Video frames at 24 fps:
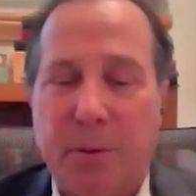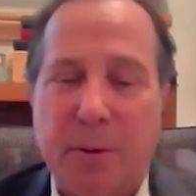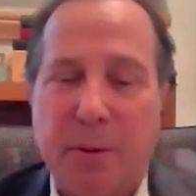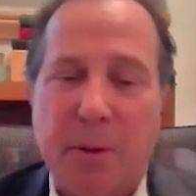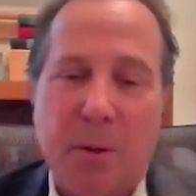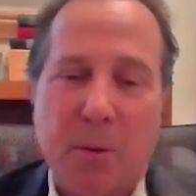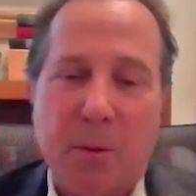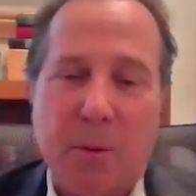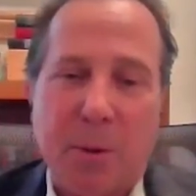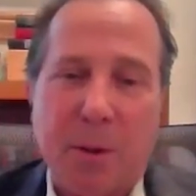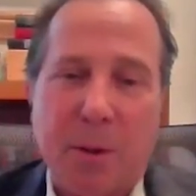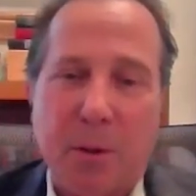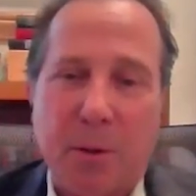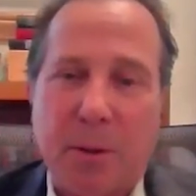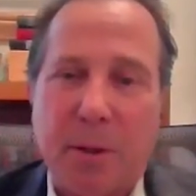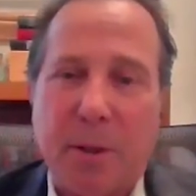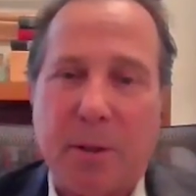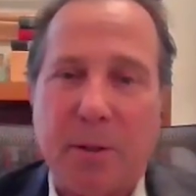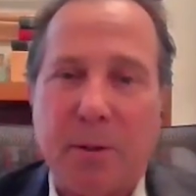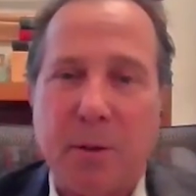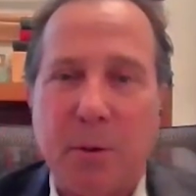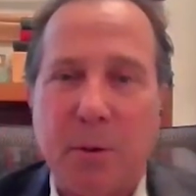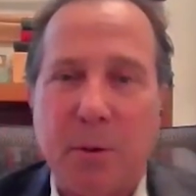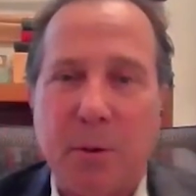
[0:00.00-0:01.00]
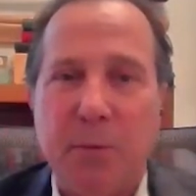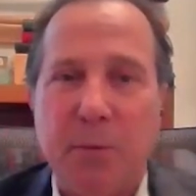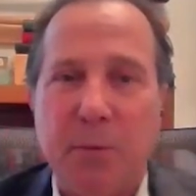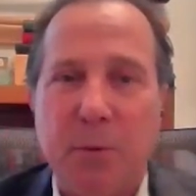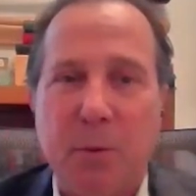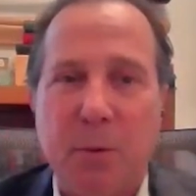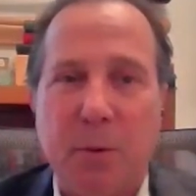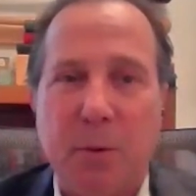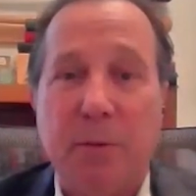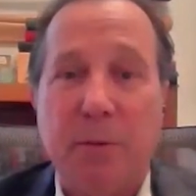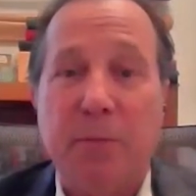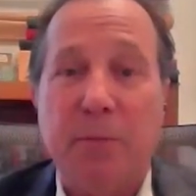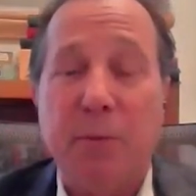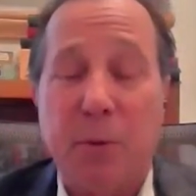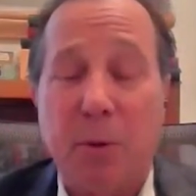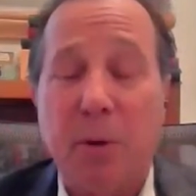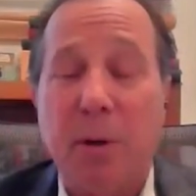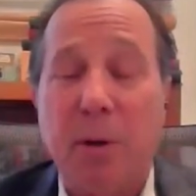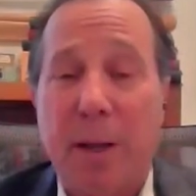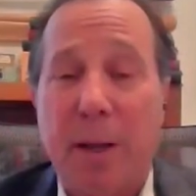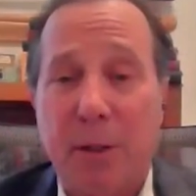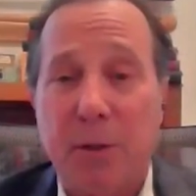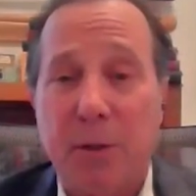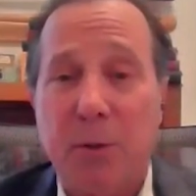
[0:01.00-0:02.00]
Another way to look at it, though, if
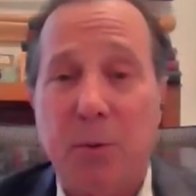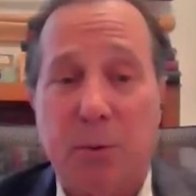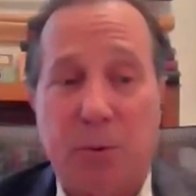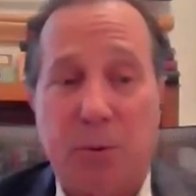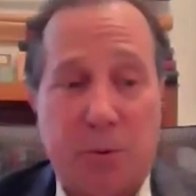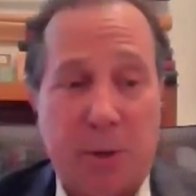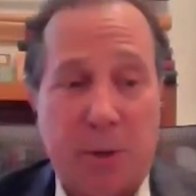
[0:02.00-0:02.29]
you're an actual